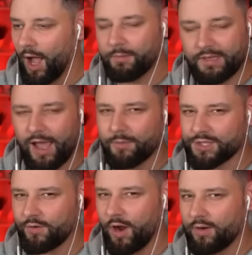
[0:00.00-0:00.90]
I'm, yeah, I'm
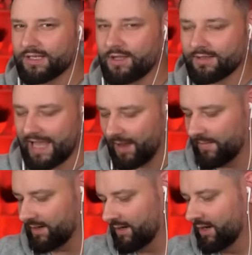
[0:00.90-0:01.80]
sure it only starts
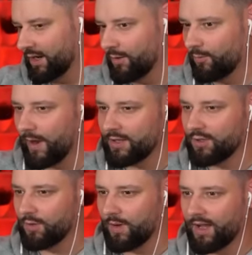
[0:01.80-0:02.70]
happening when
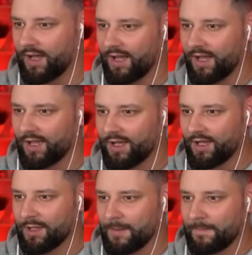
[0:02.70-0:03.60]
you uh,
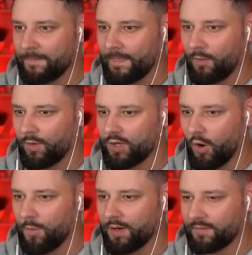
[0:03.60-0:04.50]
when you
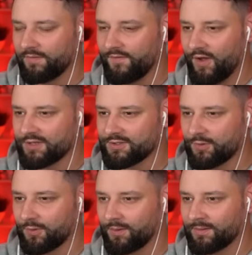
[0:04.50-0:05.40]
open up the first door.